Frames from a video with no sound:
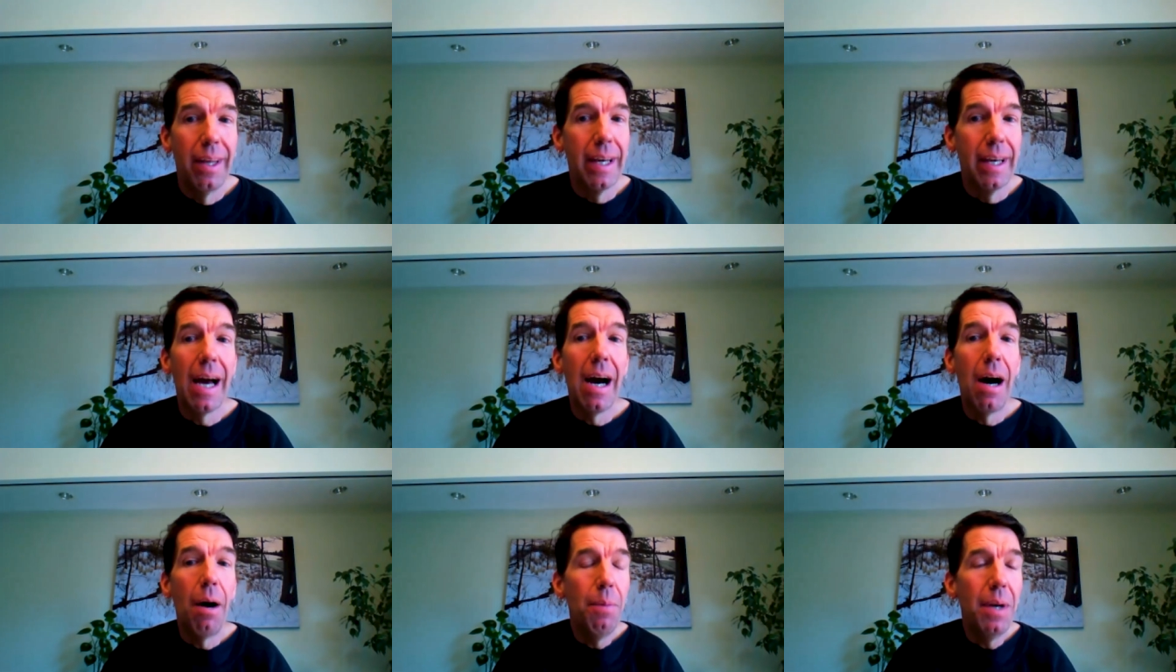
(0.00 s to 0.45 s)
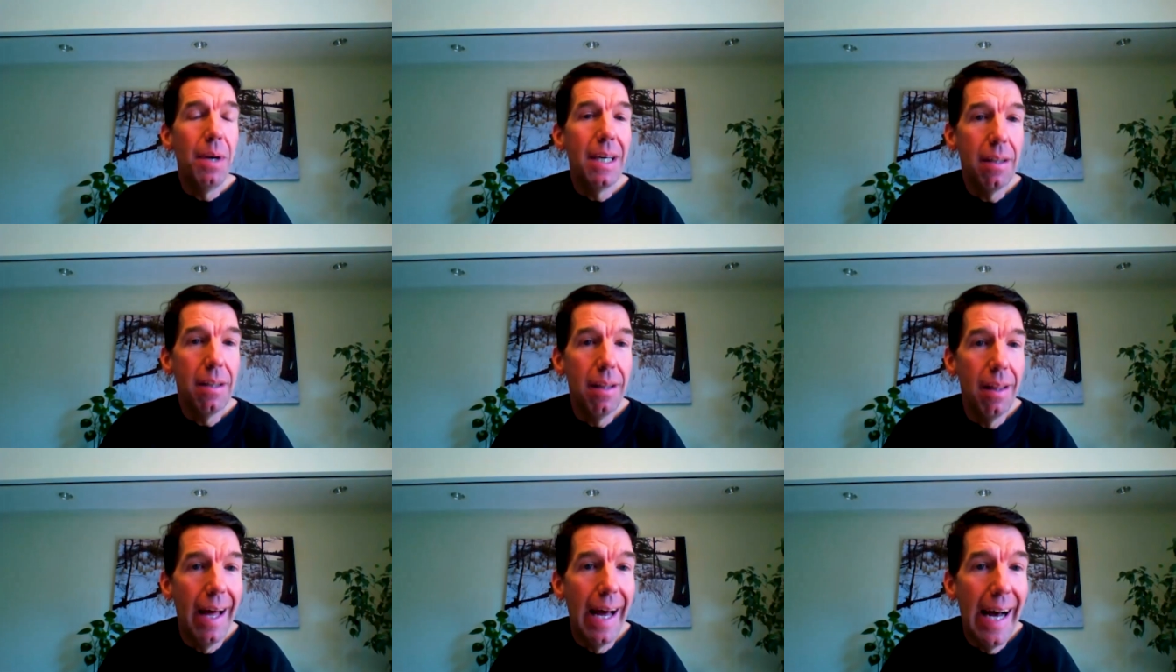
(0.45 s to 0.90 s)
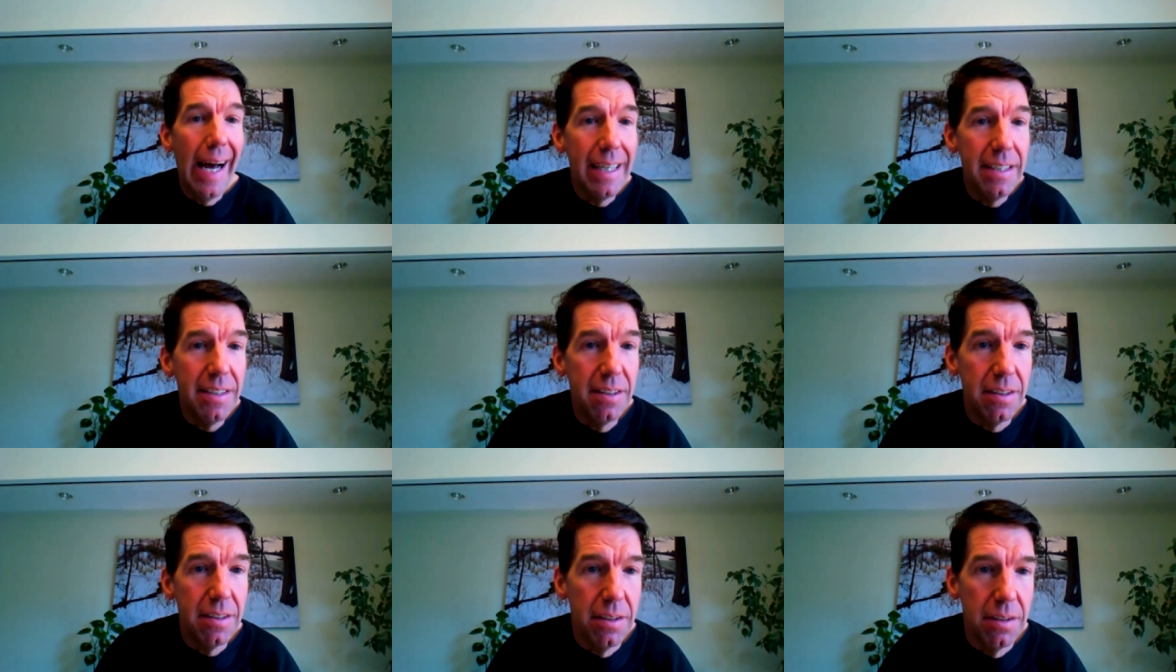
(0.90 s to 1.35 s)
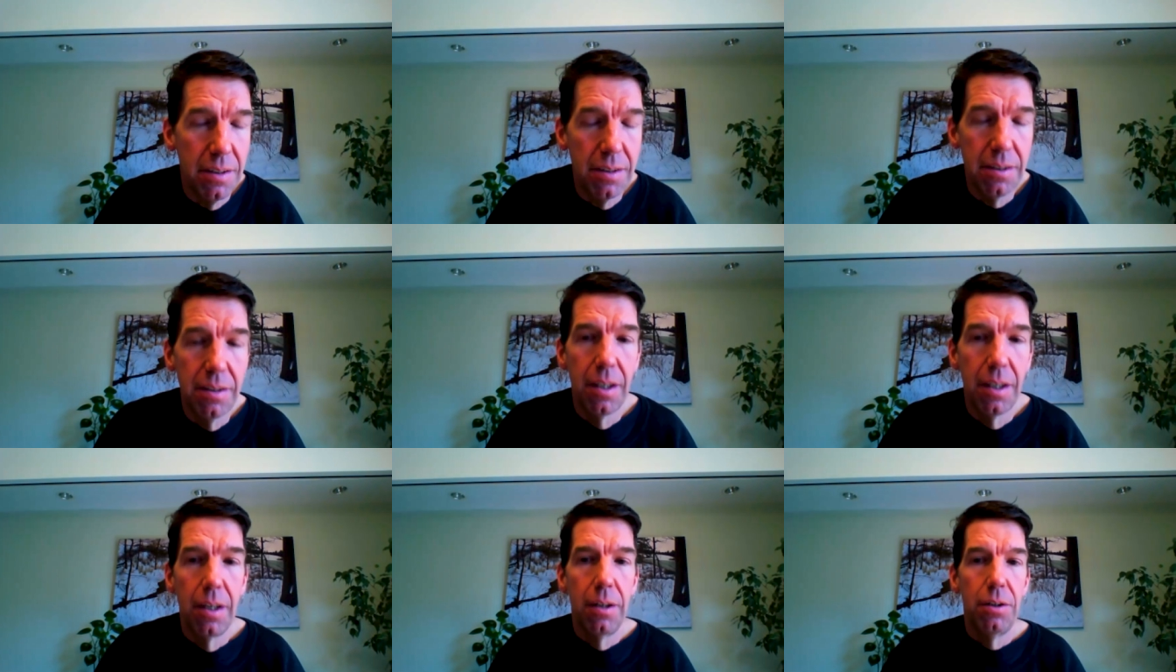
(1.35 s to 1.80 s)
Like, how many yeah.
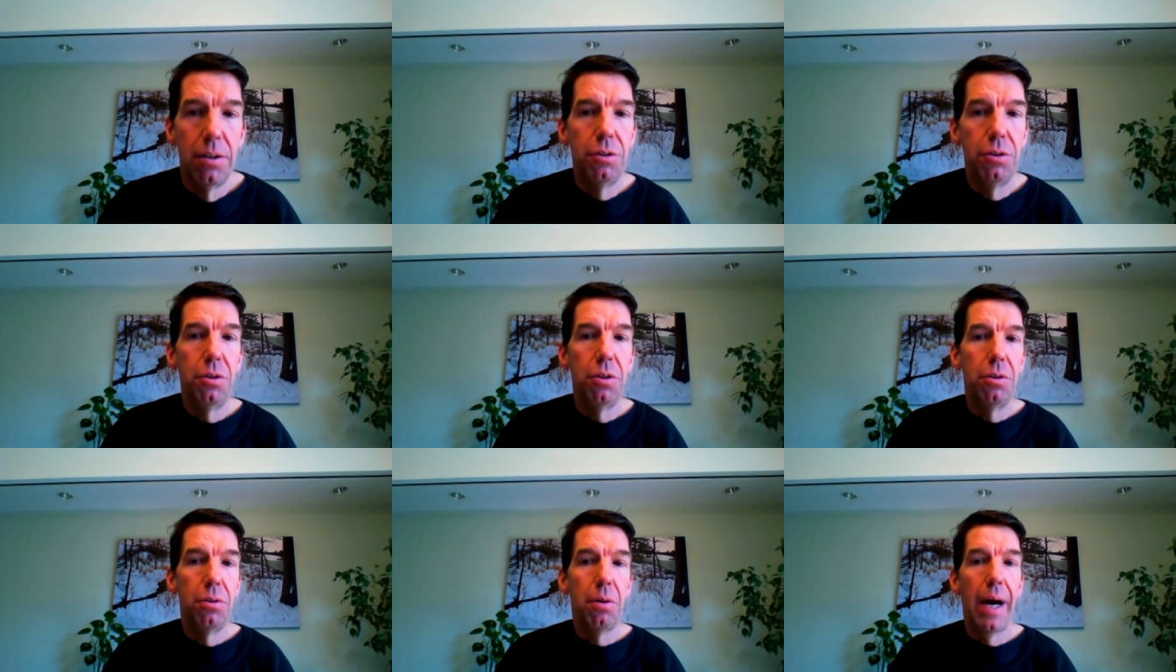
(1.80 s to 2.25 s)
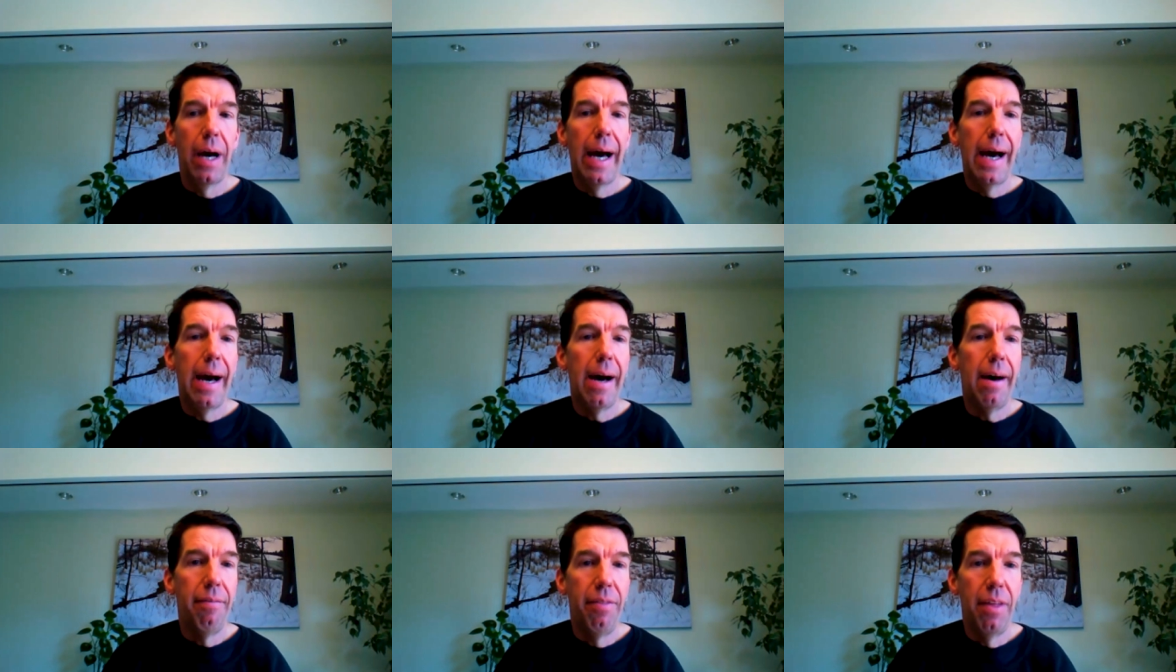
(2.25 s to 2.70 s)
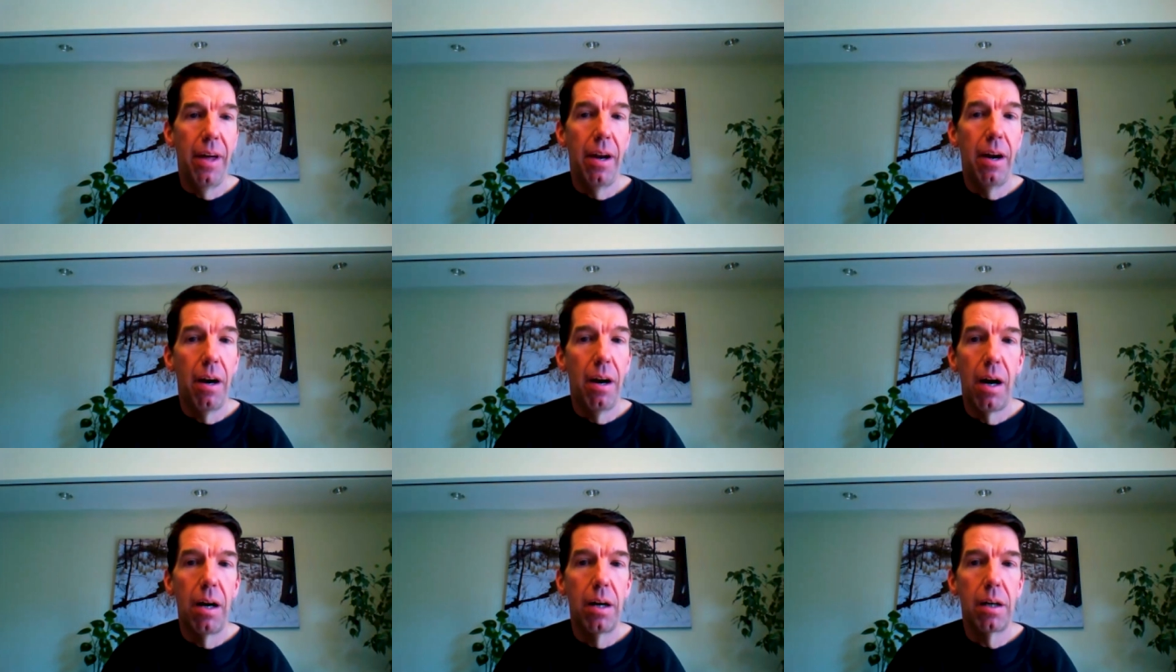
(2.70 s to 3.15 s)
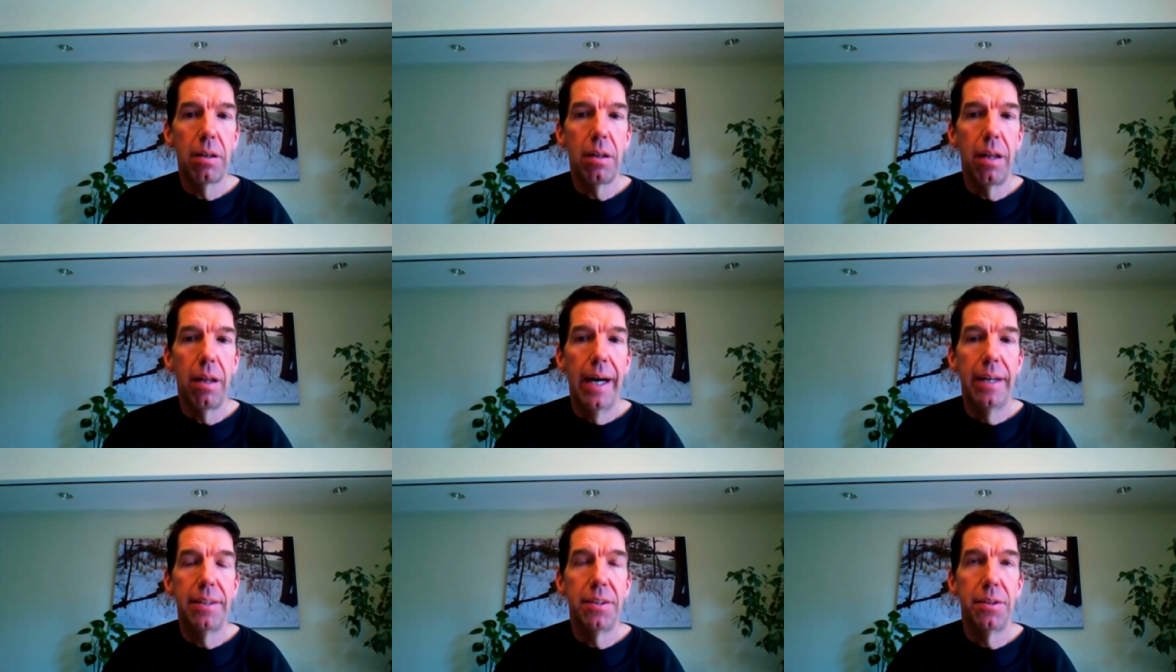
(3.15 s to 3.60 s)
classes do you have that are art
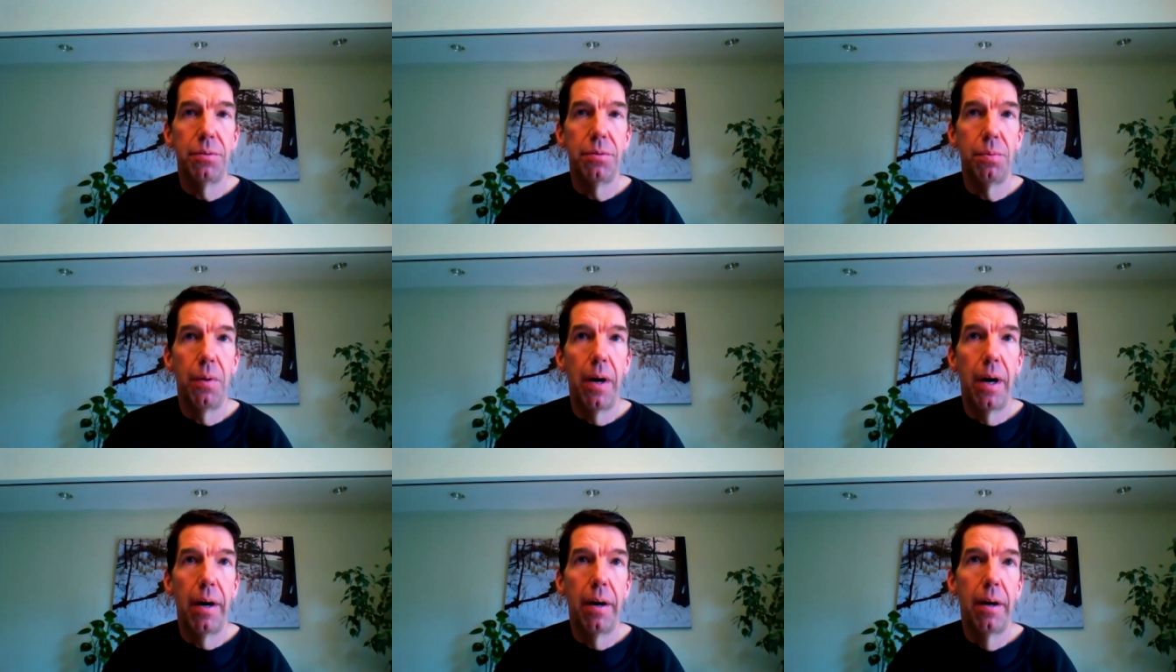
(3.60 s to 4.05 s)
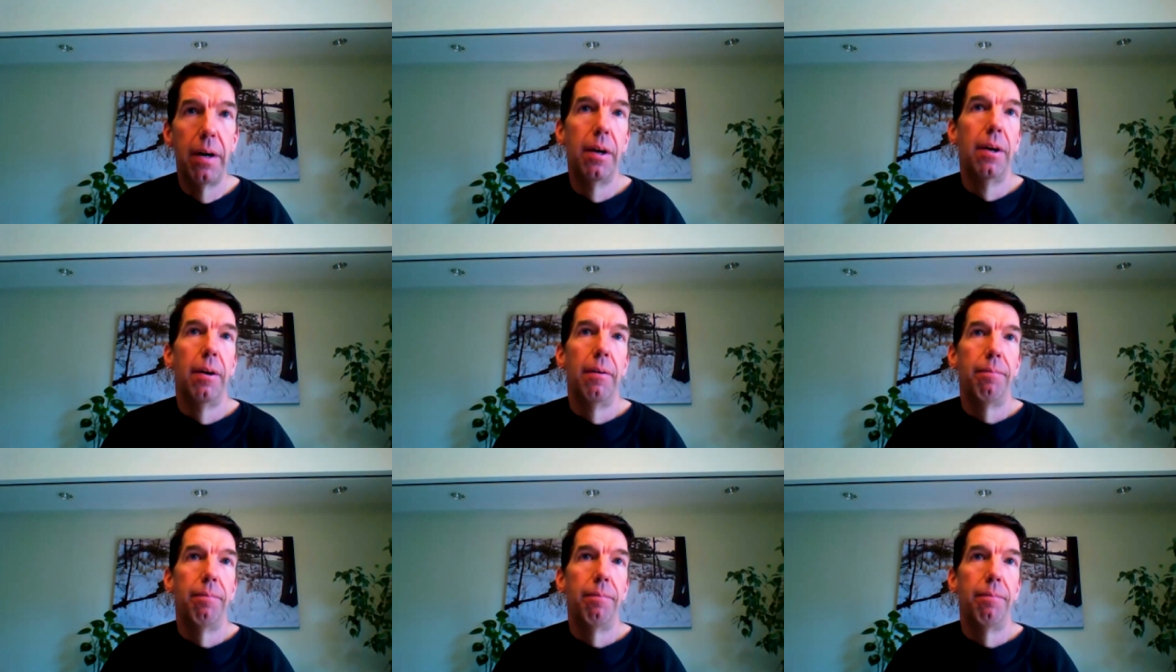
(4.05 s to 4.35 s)
classes where